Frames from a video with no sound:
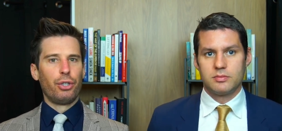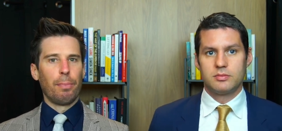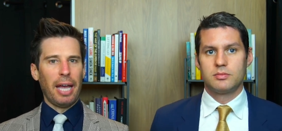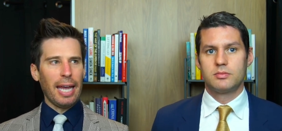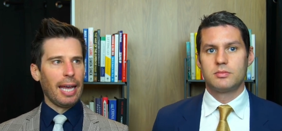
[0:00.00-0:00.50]

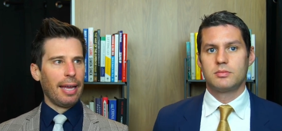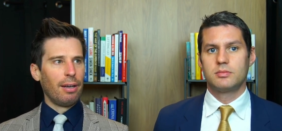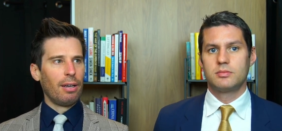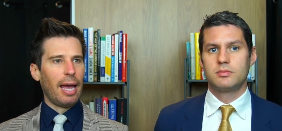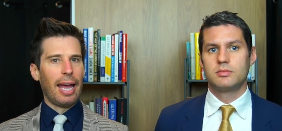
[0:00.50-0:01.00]

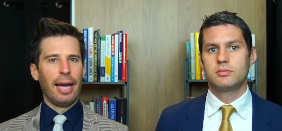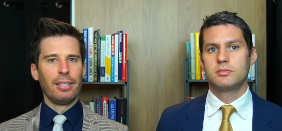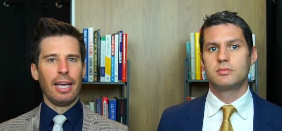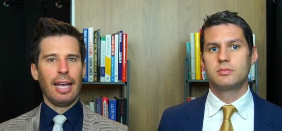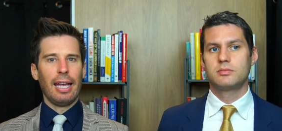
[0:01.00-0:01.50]
Speaker 1: Japan
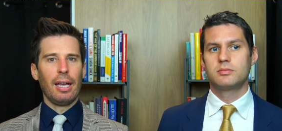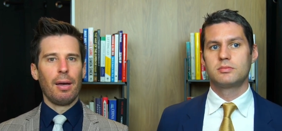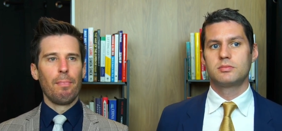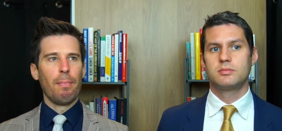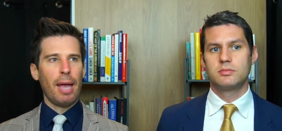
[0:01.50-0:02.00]
has a
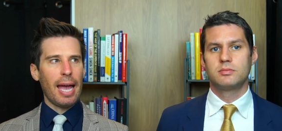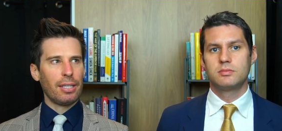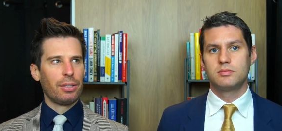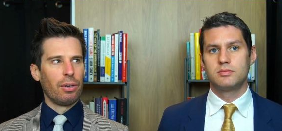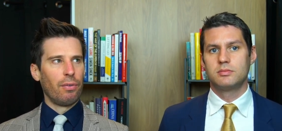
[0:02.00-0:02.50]

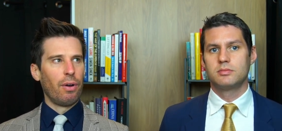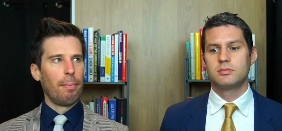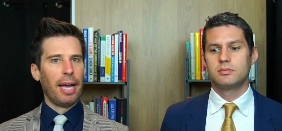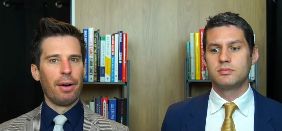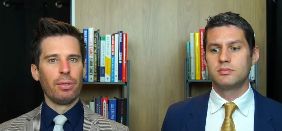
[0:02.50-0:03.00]
massive
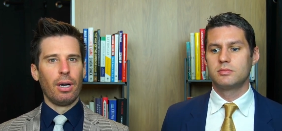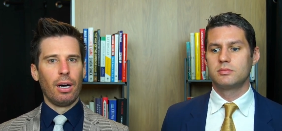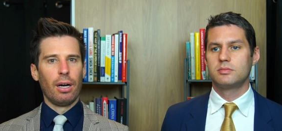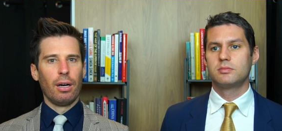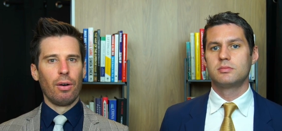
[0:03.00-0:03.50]
amount
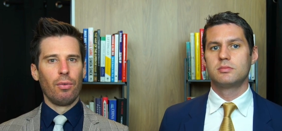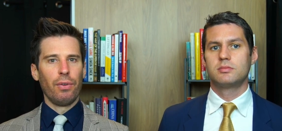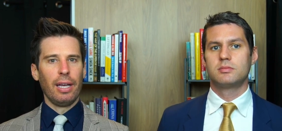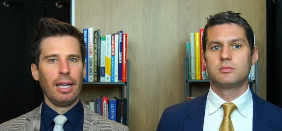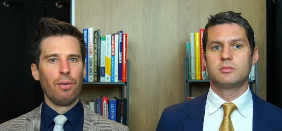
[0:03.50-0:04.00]
of
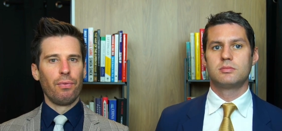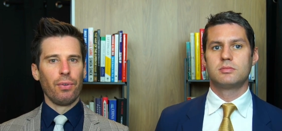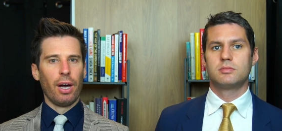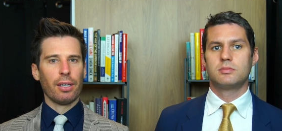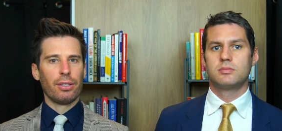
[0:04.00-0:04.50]

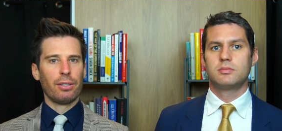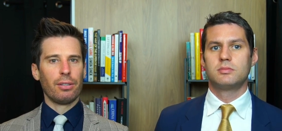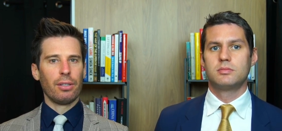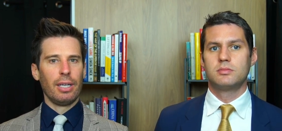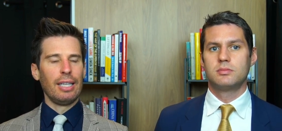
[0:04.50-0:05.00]

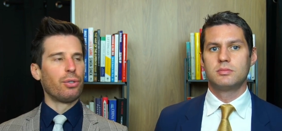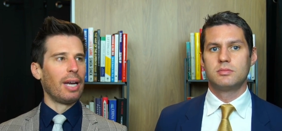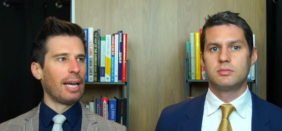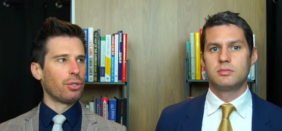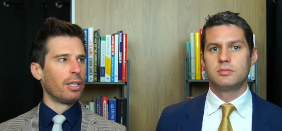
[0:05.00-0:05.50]
influx
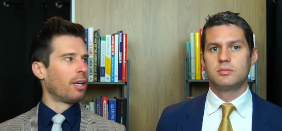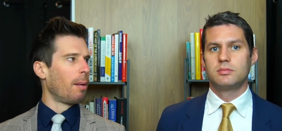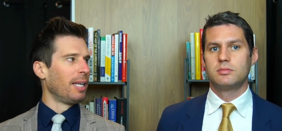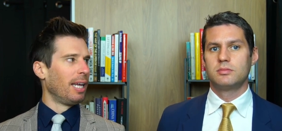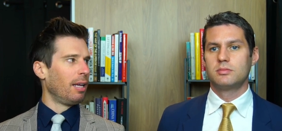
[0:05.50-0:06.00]
internationally
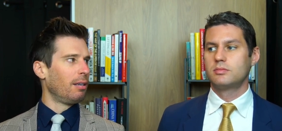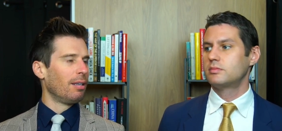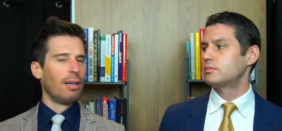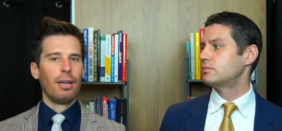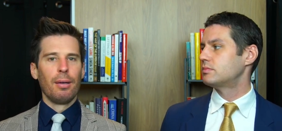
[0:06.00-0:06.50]
coming in
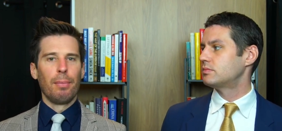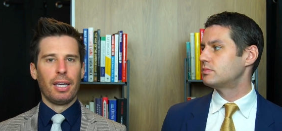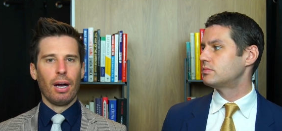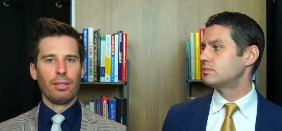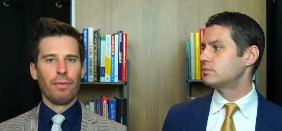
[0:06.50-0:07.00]

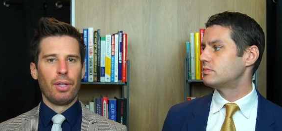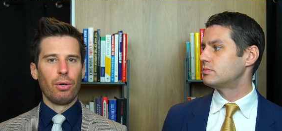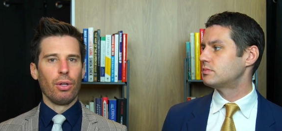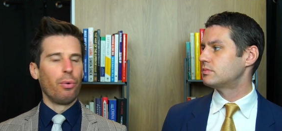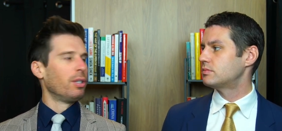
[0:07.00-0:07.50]
because of
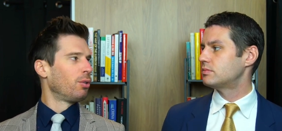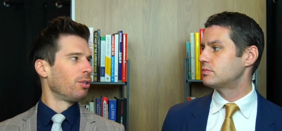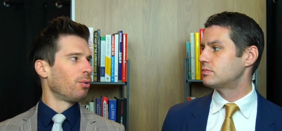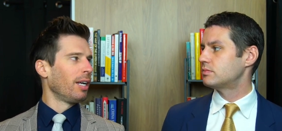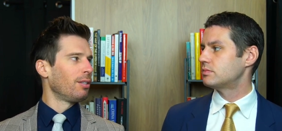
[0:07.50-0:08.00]
their low
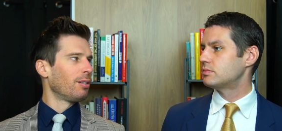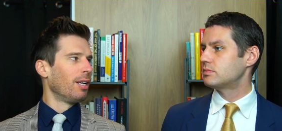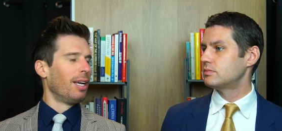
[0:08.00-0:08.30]
interest rates.